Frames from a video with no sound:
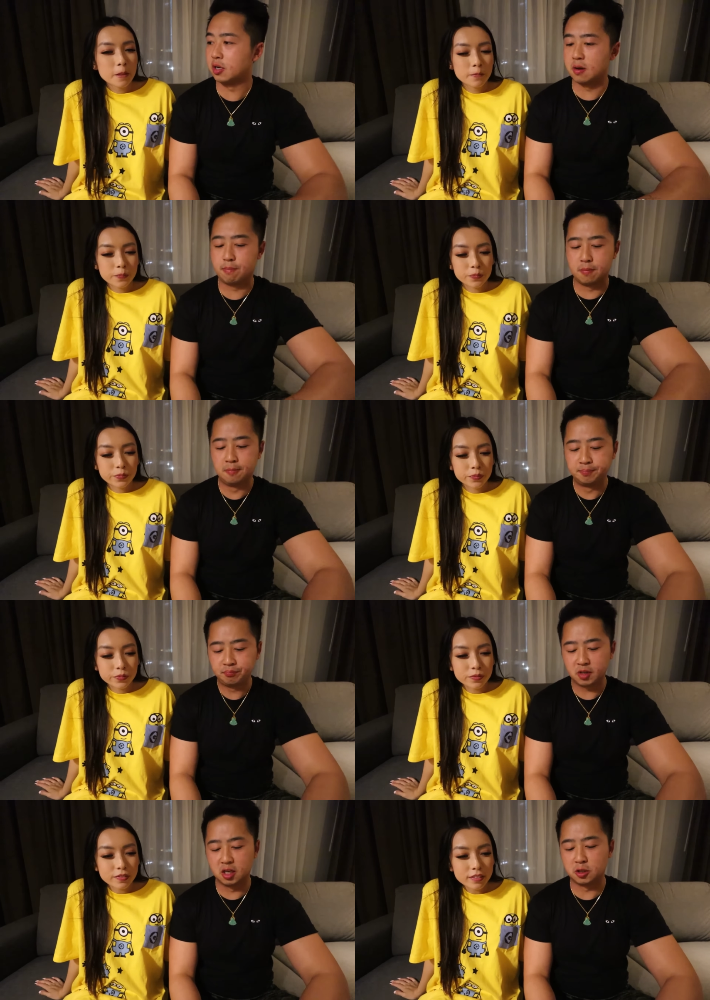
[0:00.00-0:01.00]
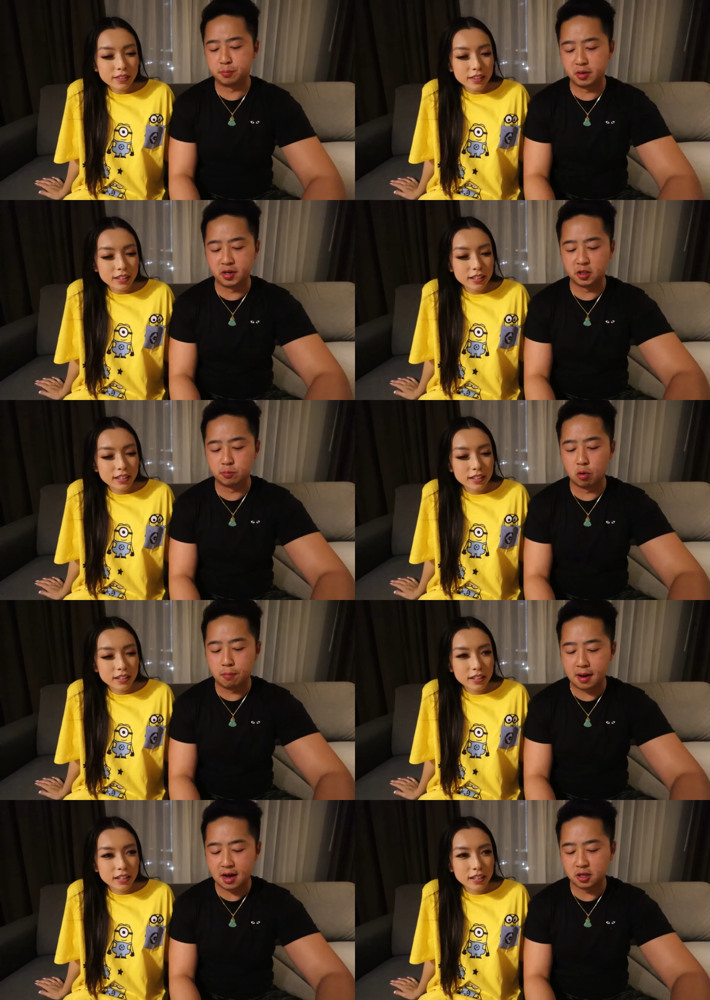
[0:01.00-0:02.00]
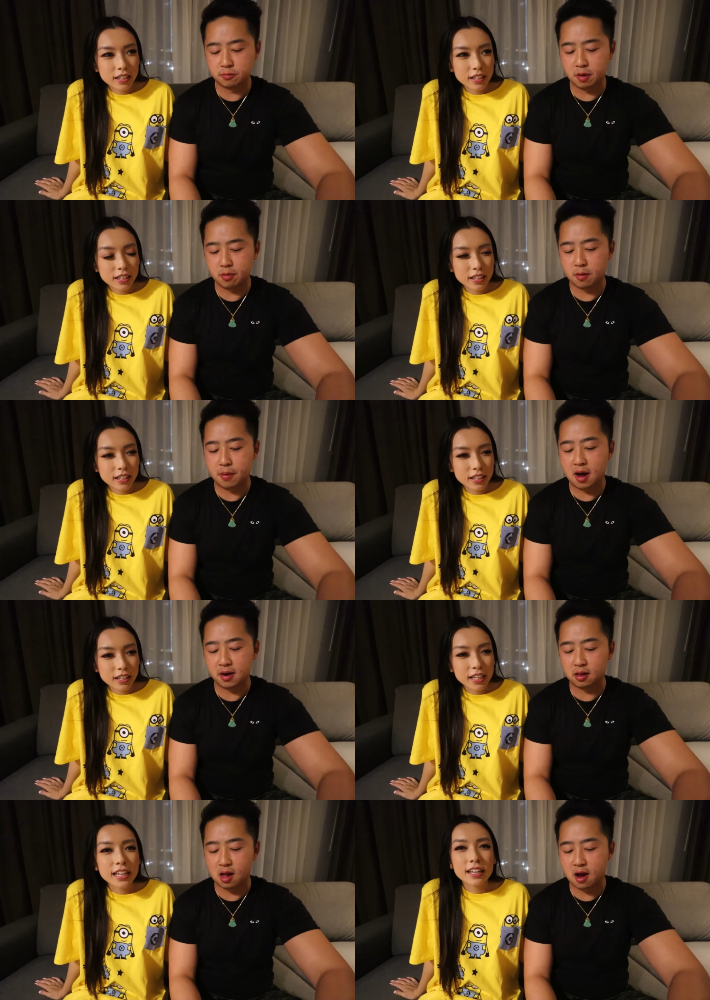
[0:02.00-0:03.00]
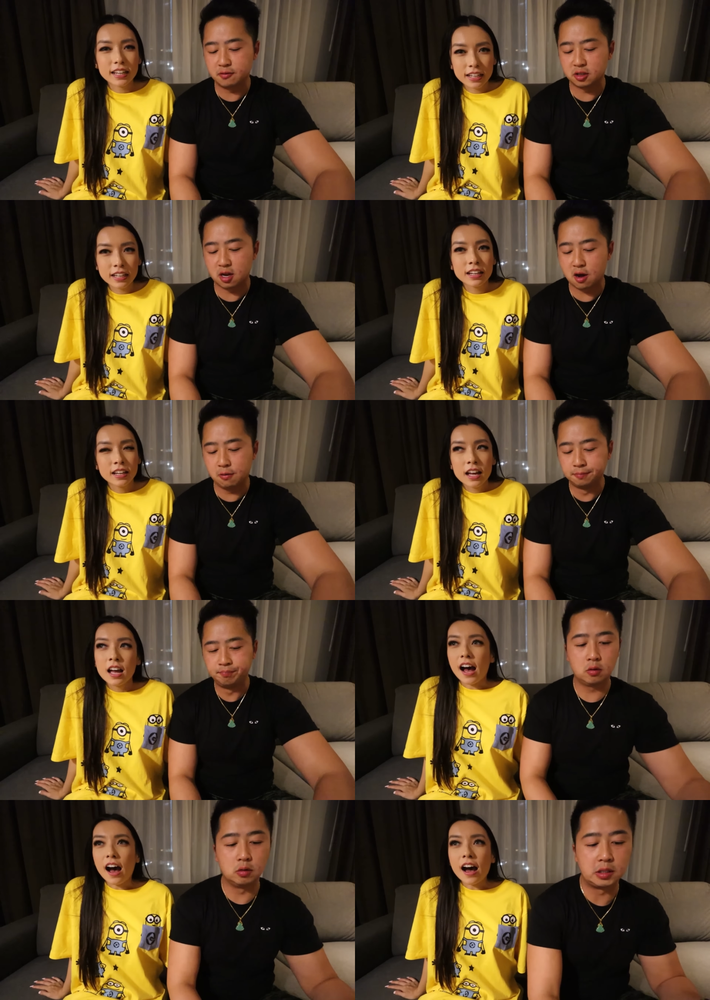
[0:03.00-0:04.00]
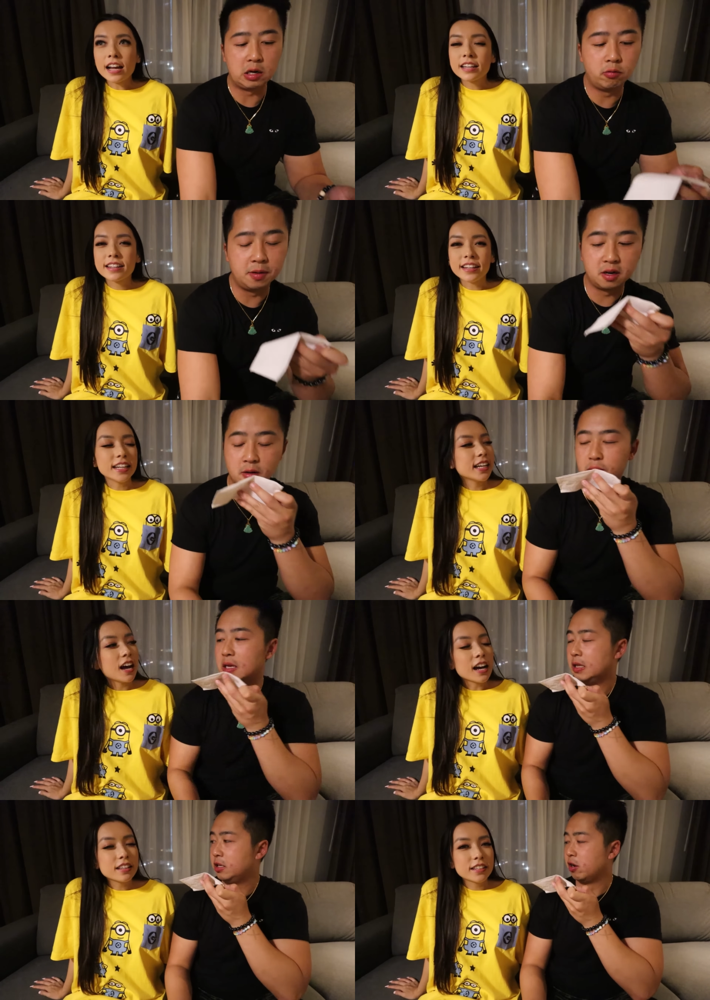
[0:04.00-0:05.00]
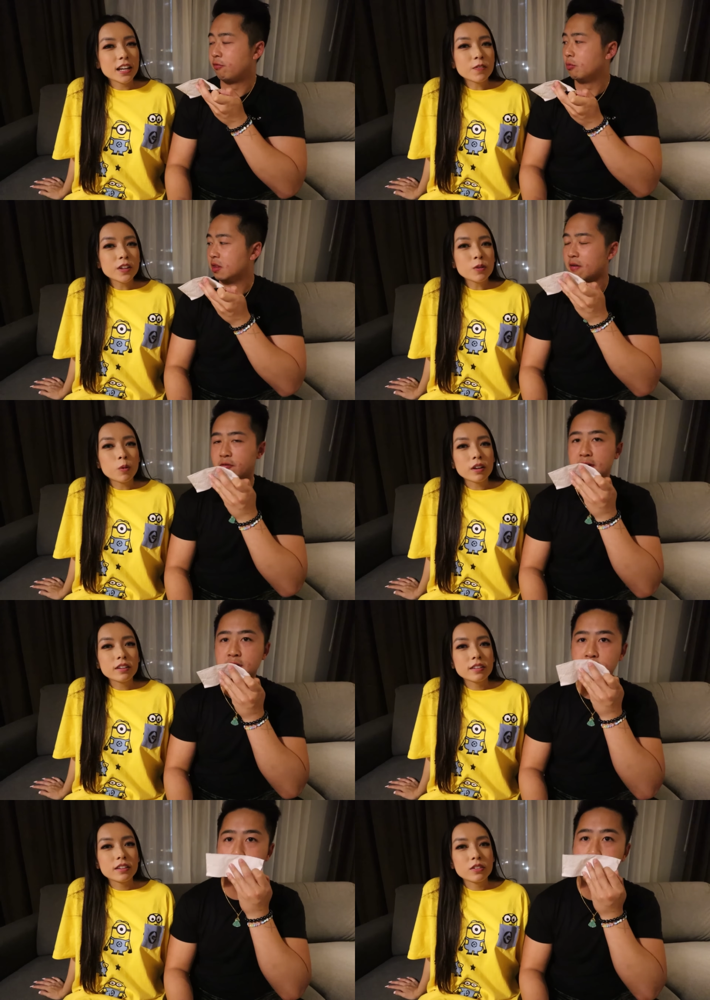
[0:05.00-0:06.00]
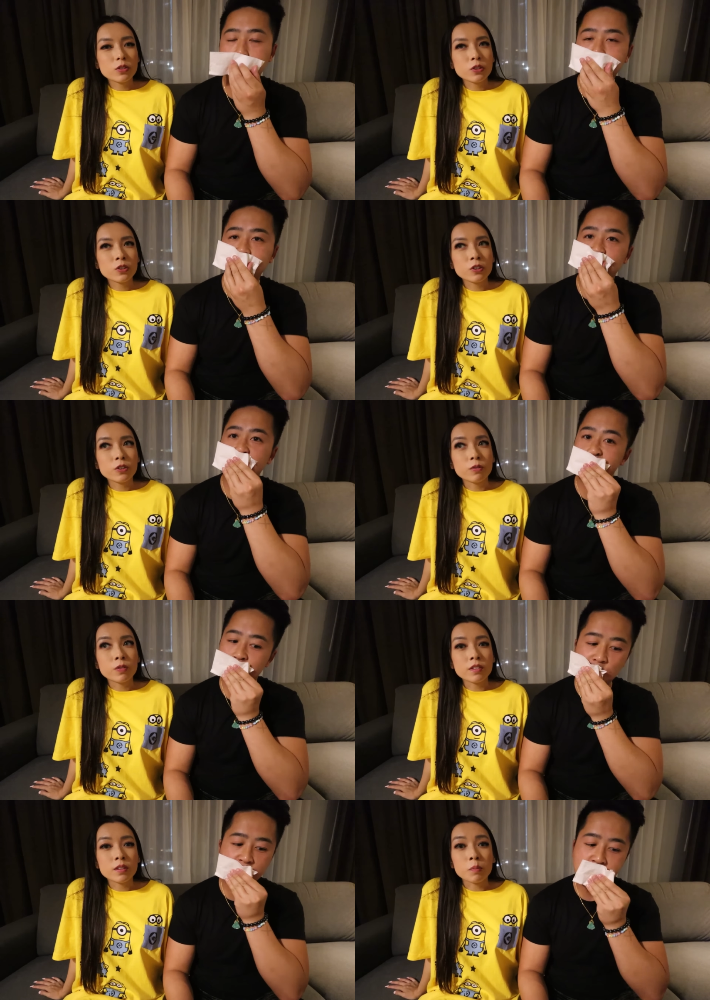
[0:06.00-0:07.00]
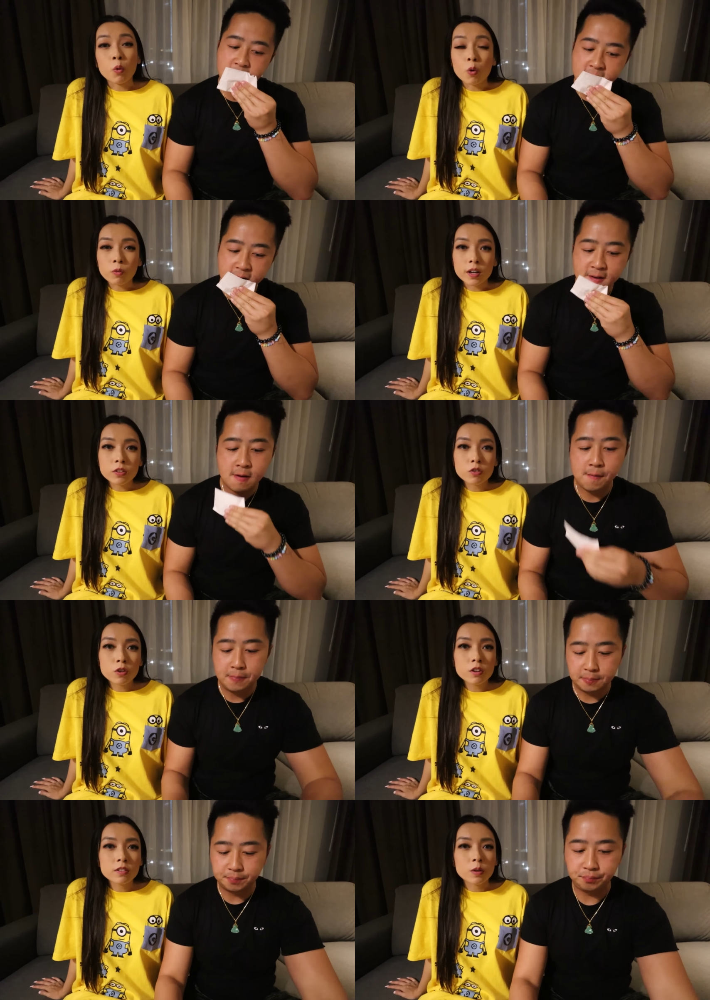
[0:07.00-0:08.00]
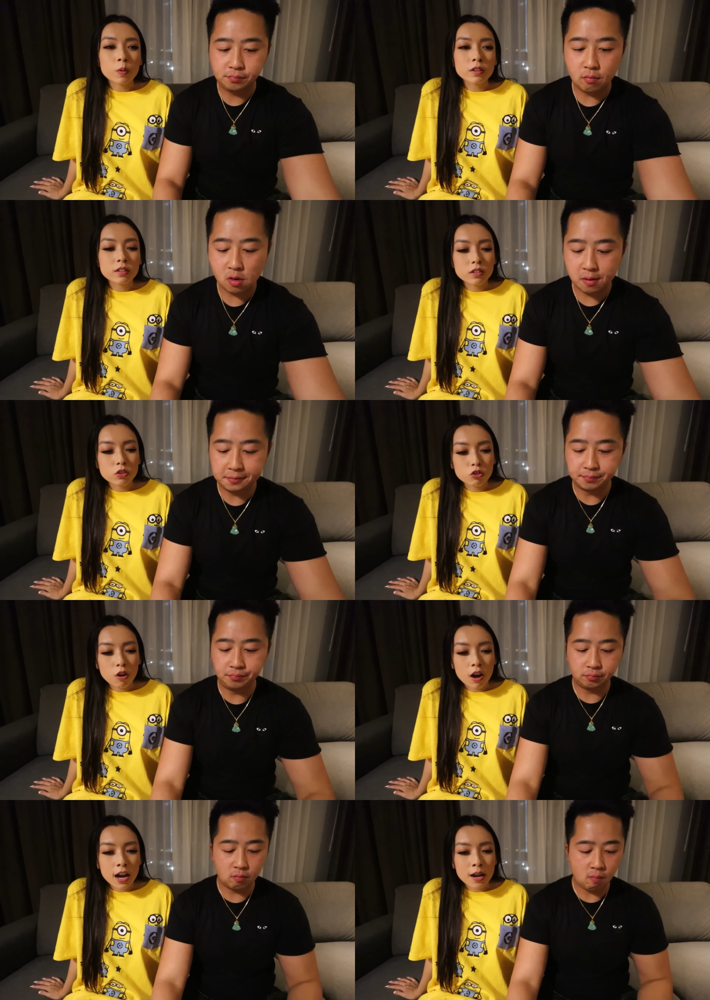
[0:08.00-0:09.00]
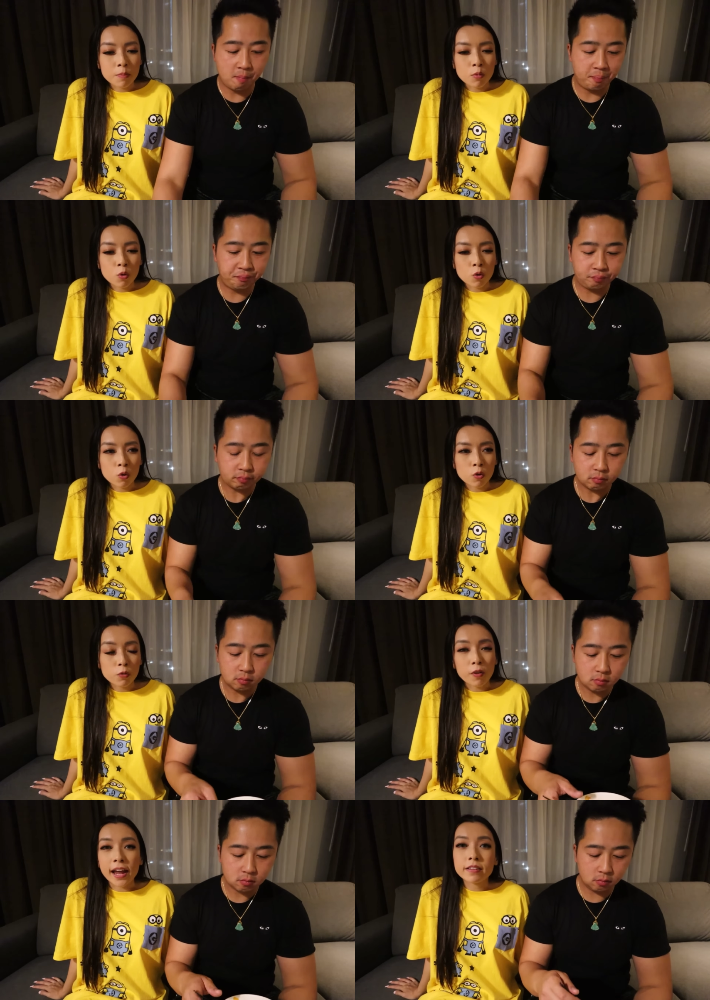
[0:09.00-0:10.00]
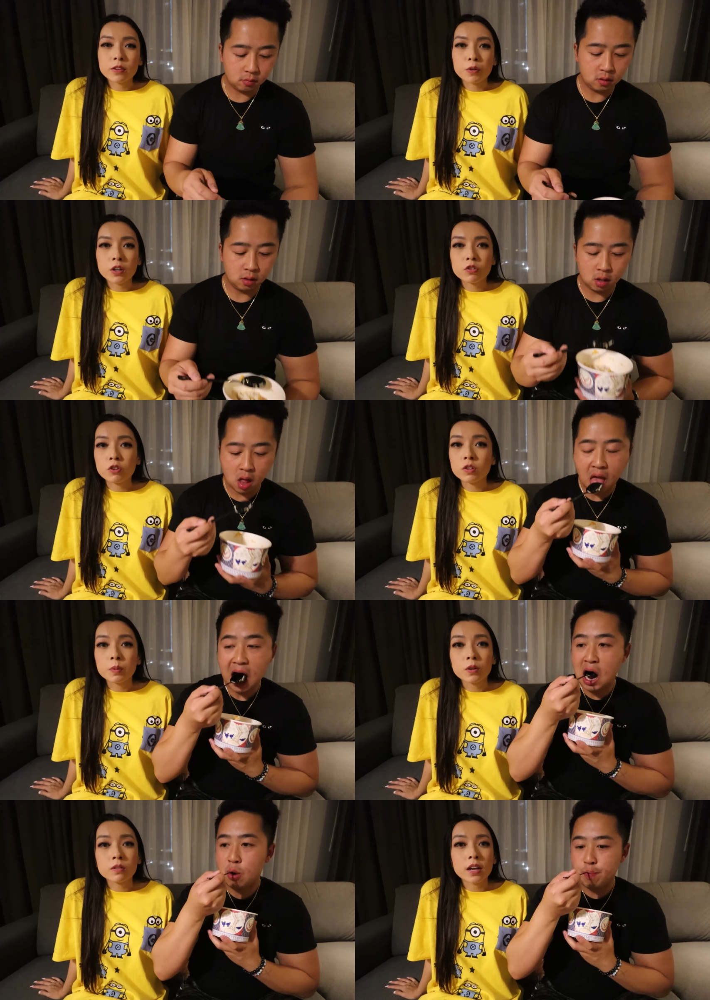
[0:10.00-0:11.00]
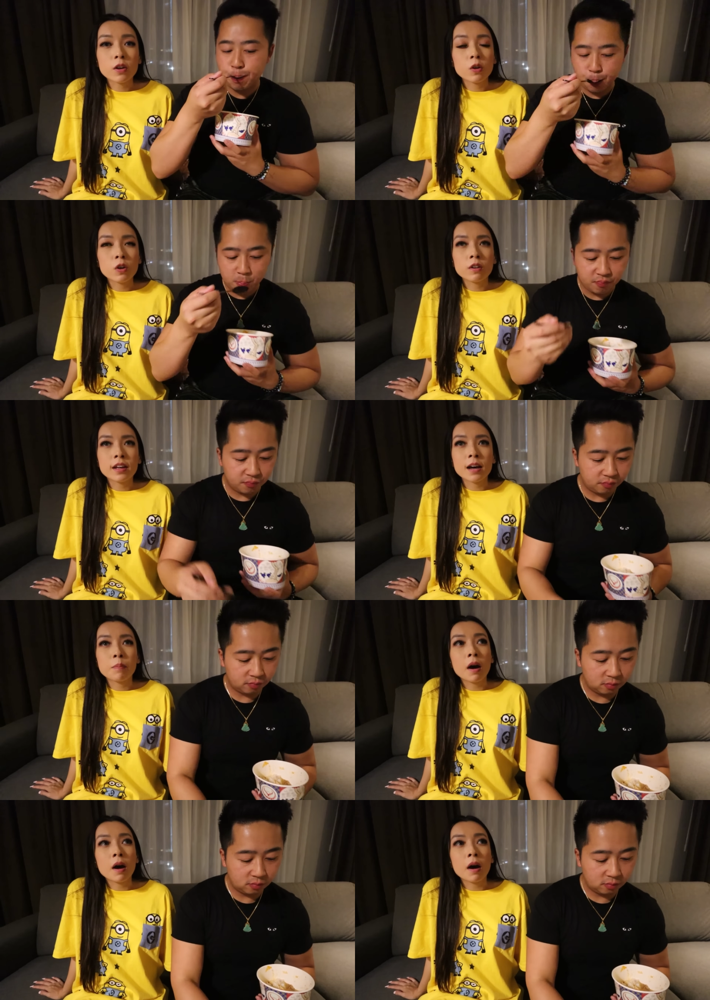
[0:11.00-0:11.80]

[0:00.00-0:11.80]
Speaker 1: I can experience more bars, maybe the party yeah. lifestyle because that would be completely I different with our friends.
Speaker 2: I wanted to visit more restaurants. I wanted to try more fancy restaurants because I heard that